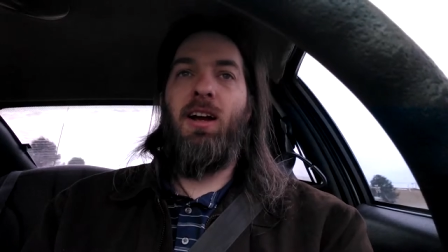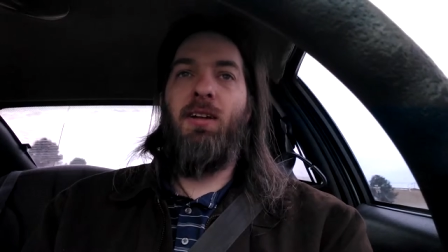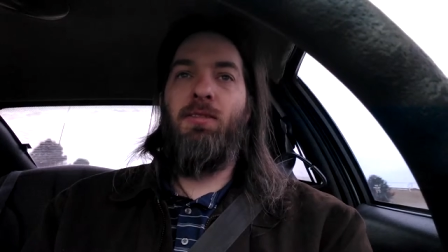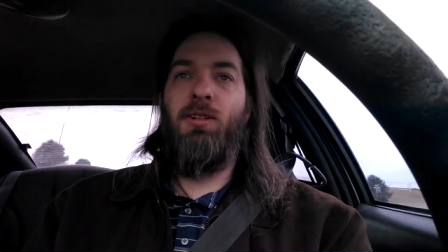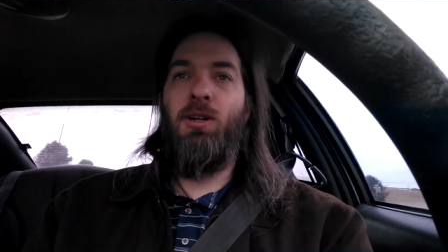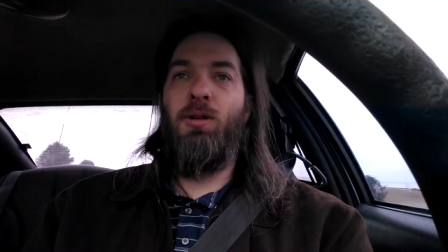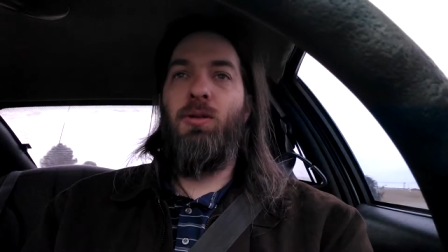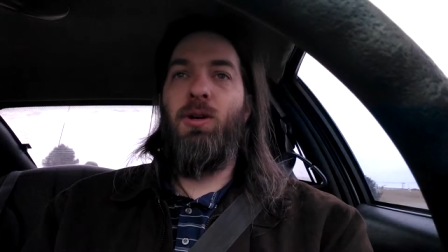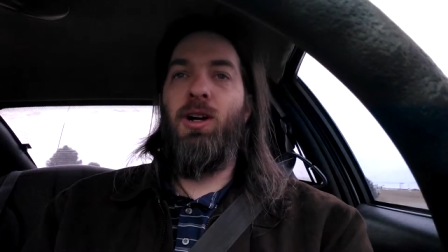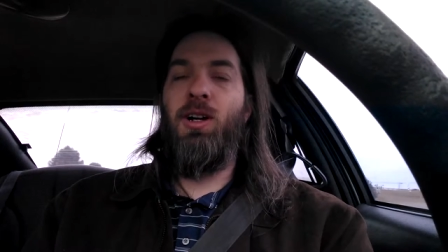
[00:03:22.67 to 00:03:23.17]

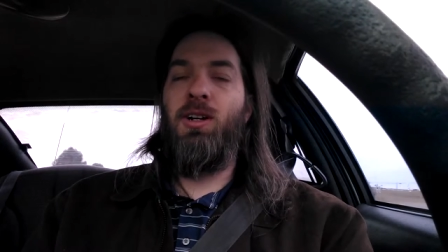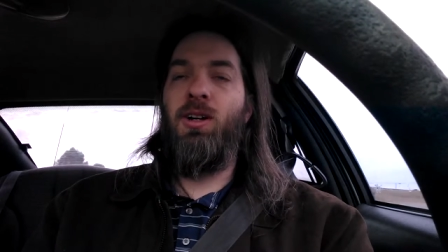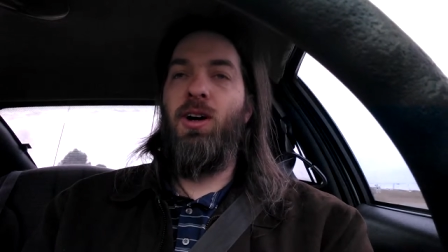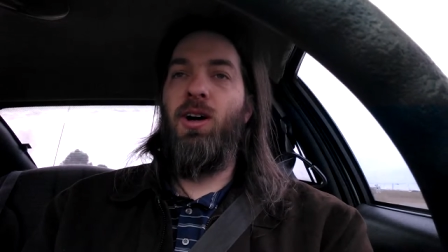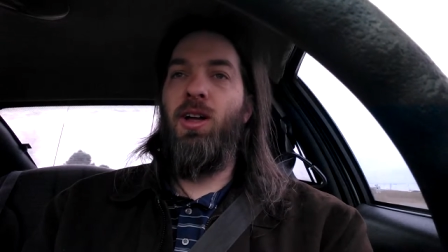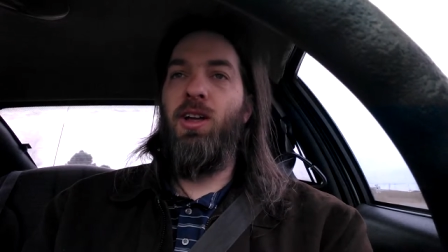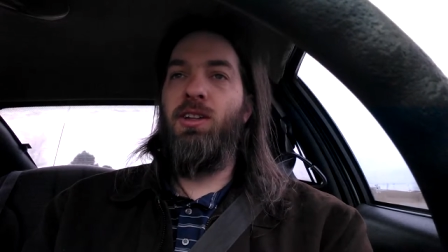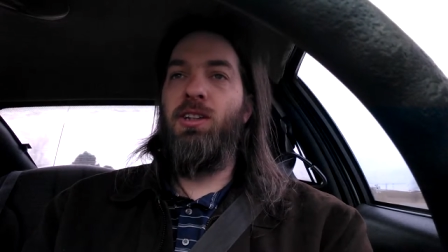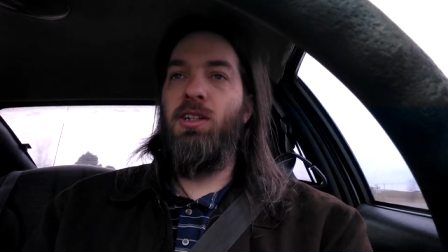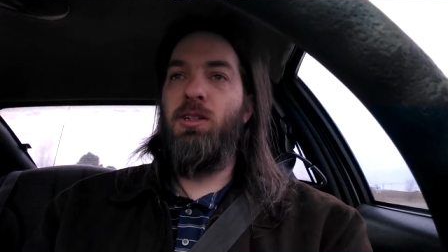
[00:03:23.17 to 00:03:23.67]
ever you want to
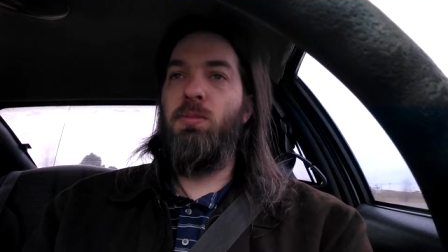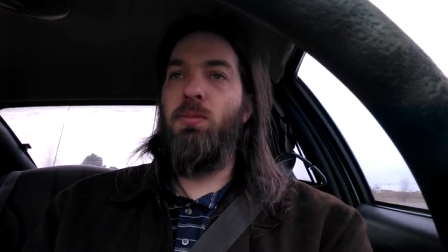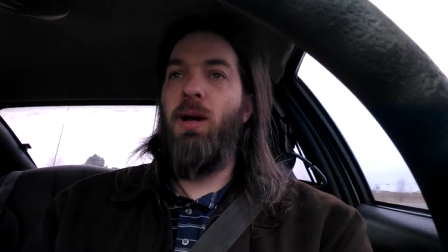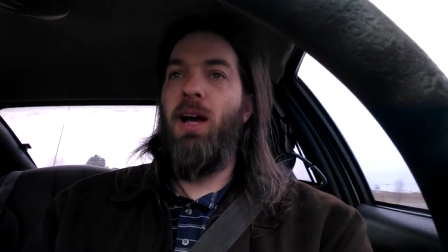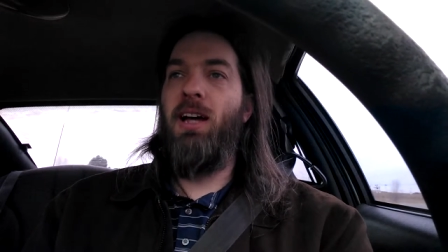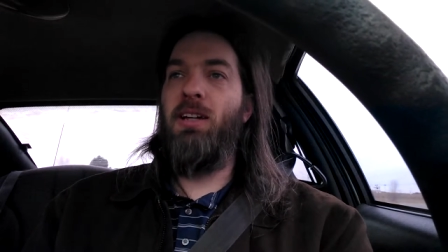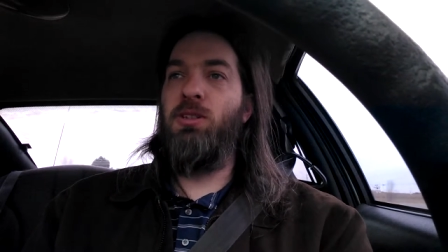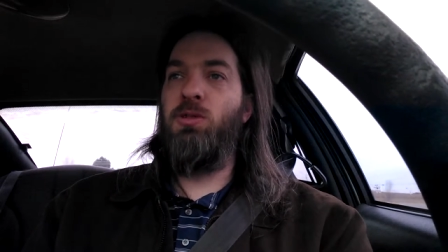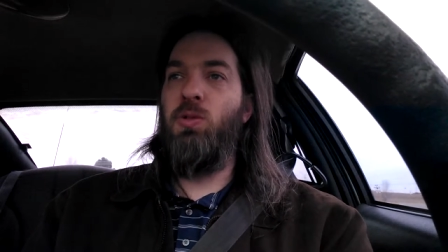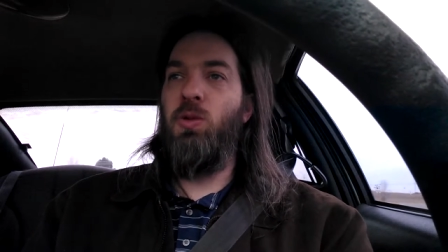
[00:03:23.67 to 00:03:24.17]
call it this
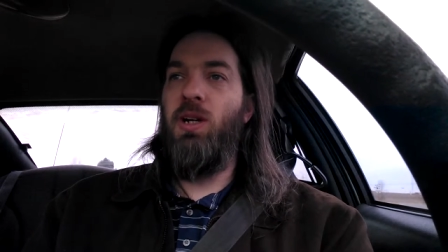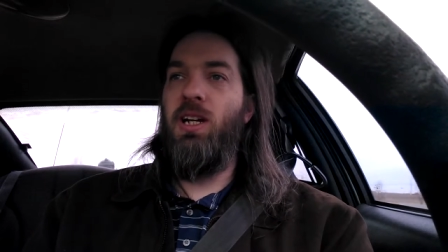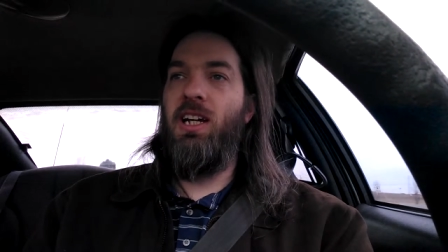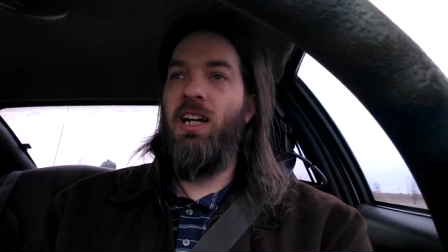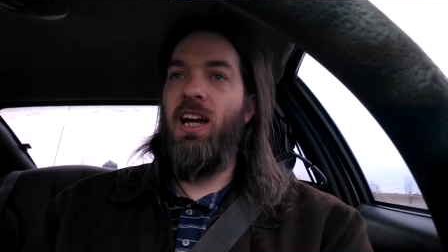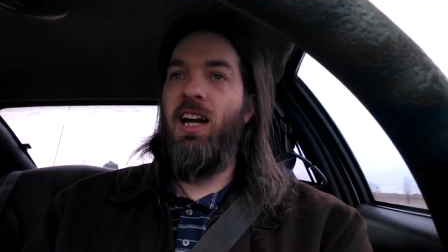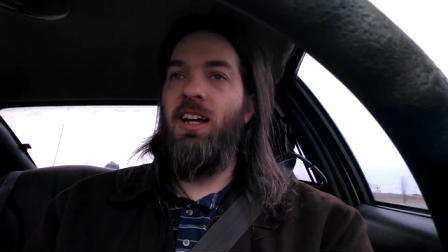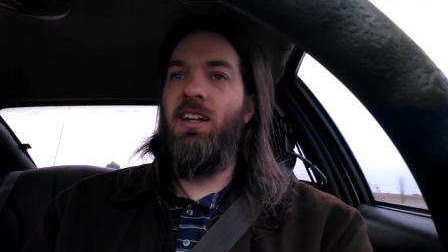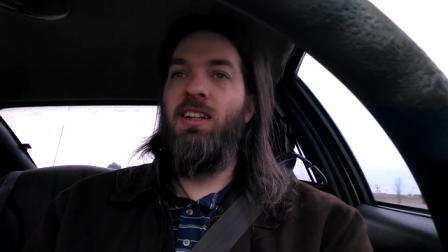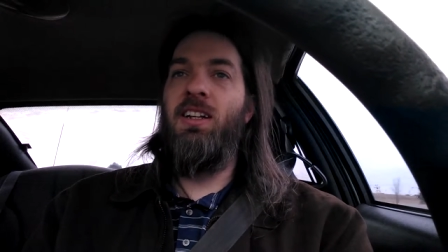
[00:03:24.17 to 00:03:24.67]
past
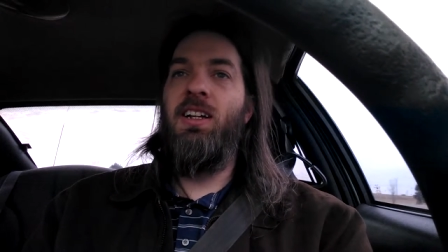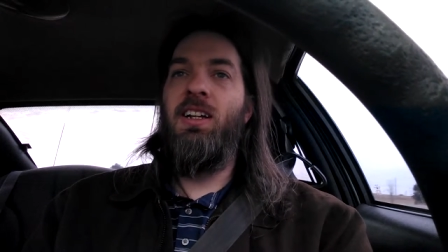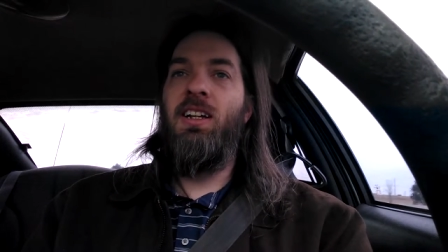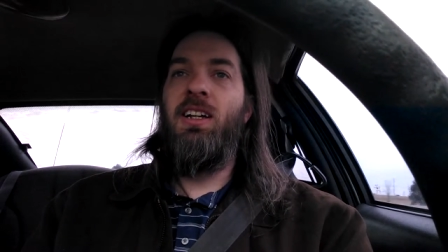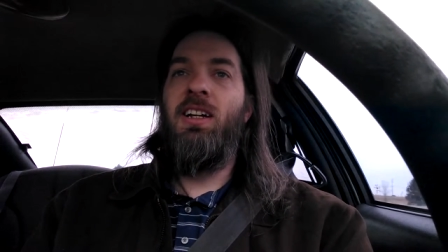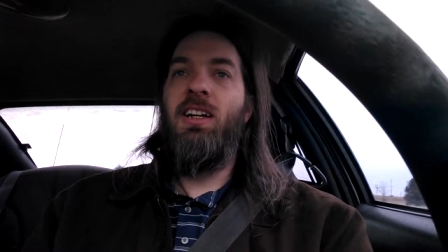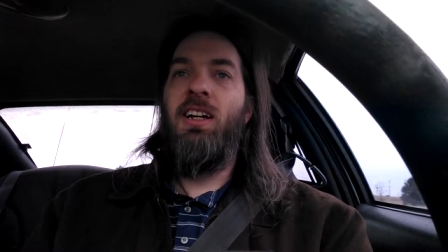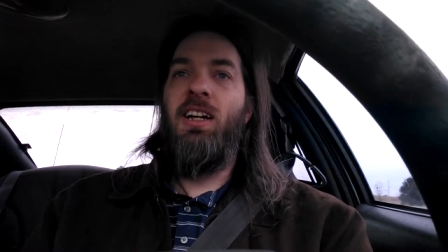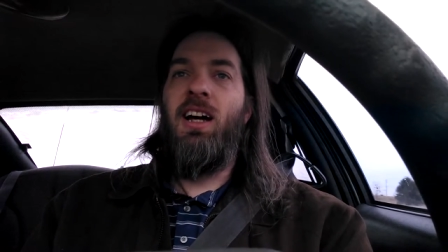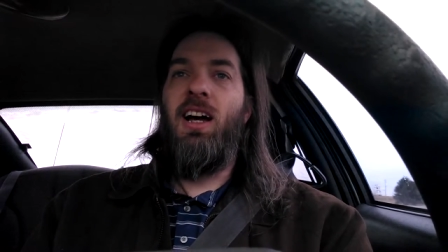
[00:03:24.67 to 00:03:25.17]
weekend.
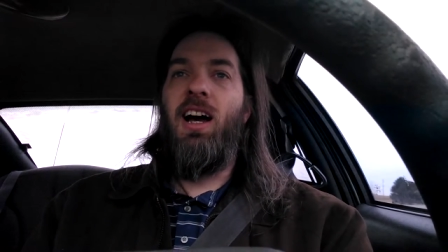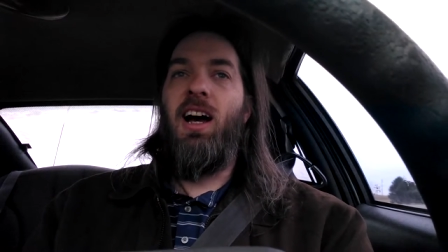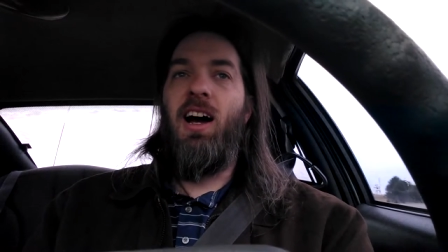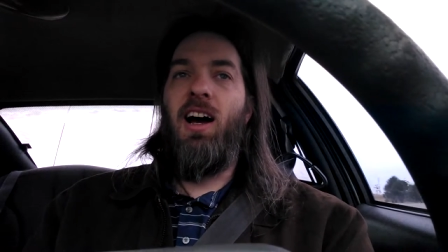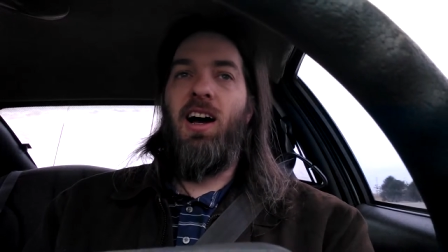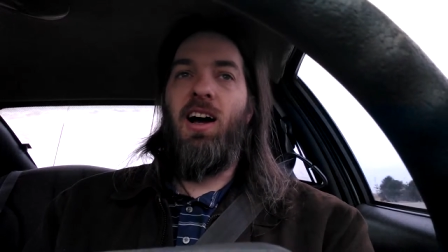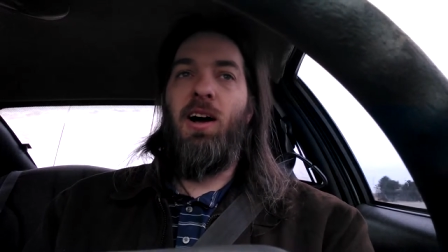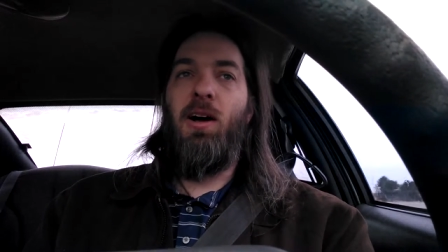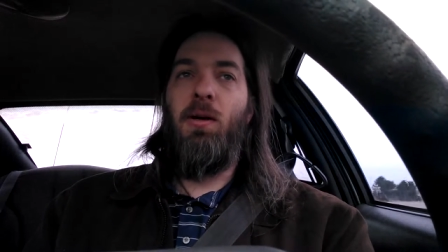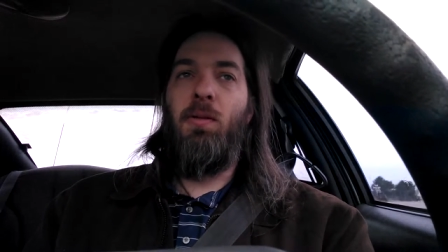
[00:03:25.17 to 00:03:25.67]

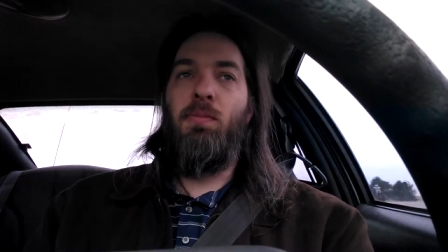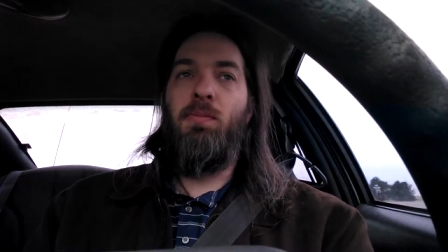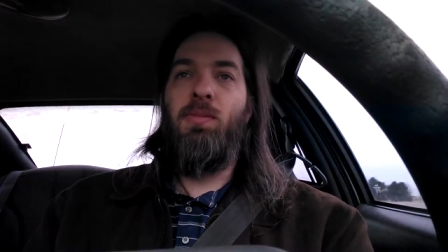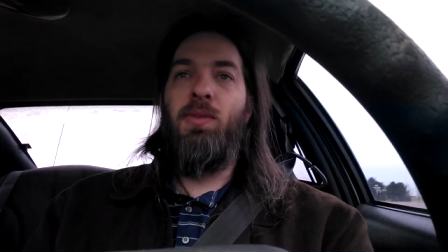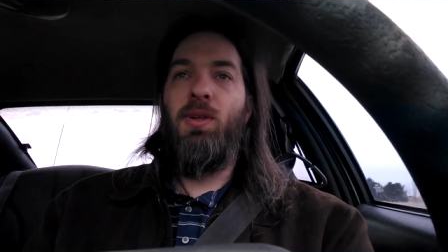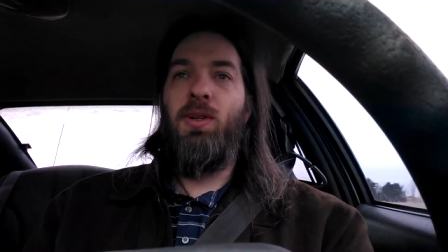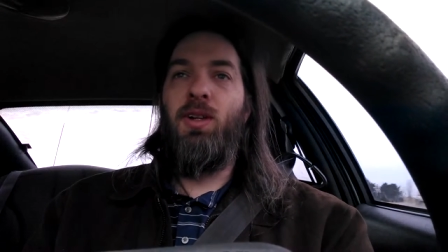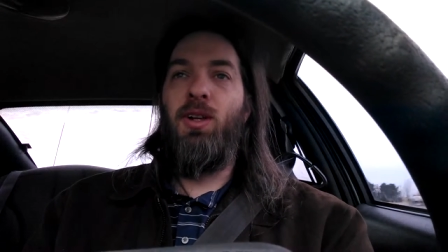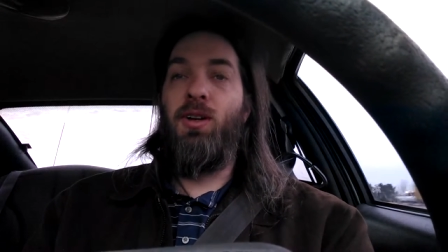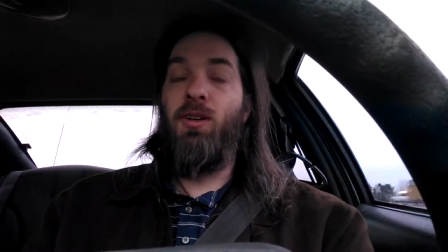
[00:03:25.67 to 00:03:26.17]

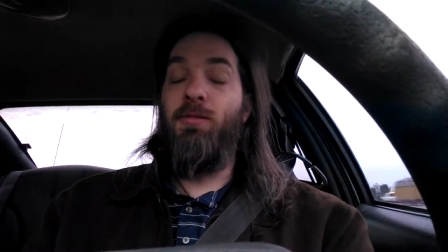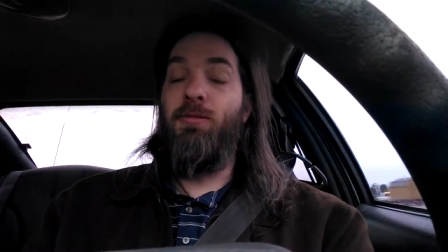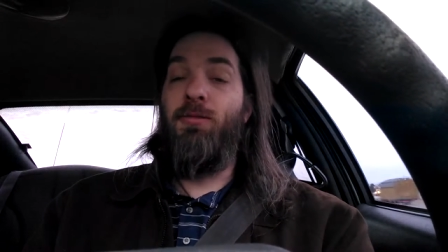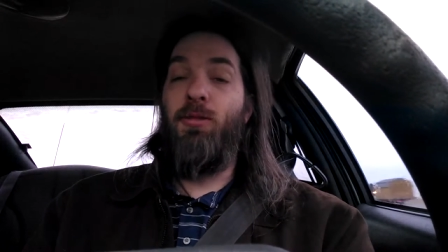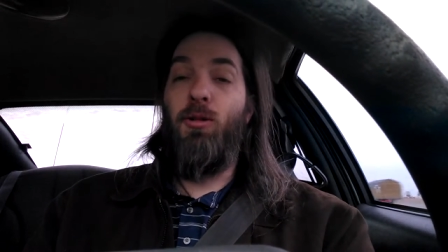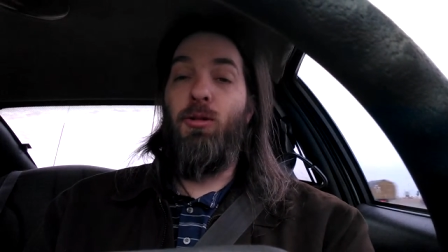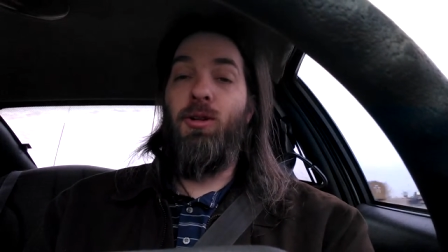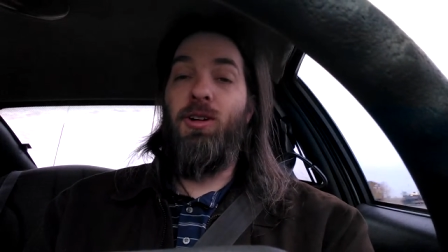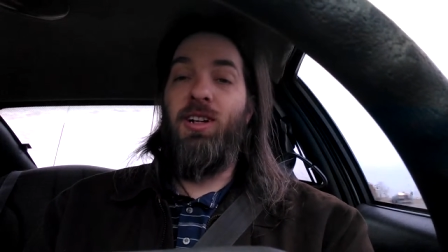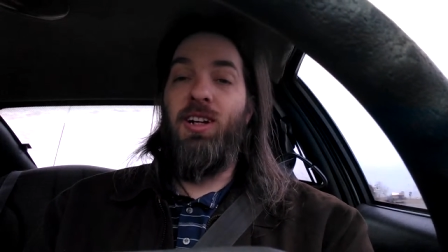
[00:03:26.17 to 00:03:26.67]
Um, looking
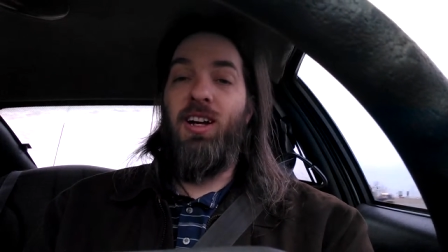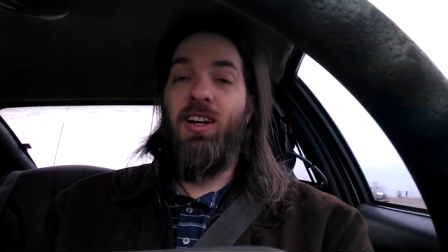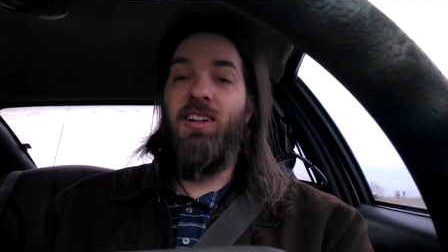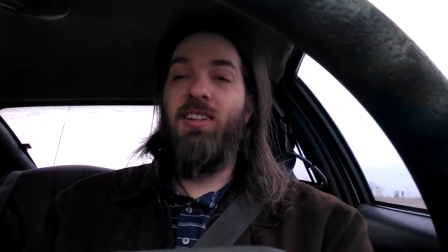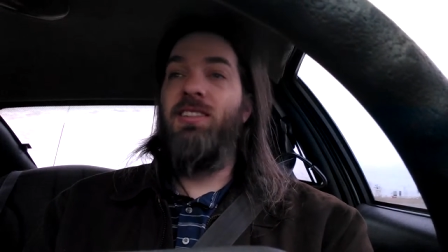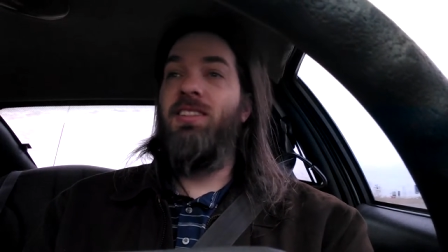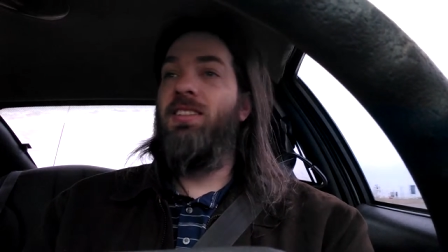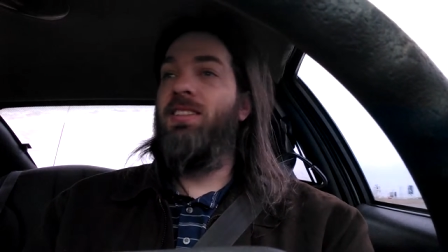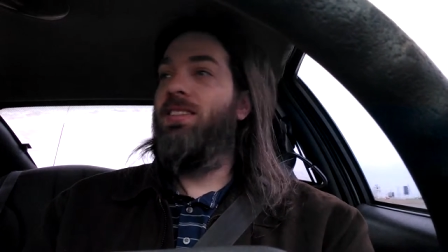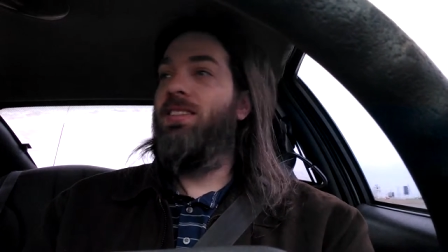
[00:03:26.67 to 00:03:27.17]
forward to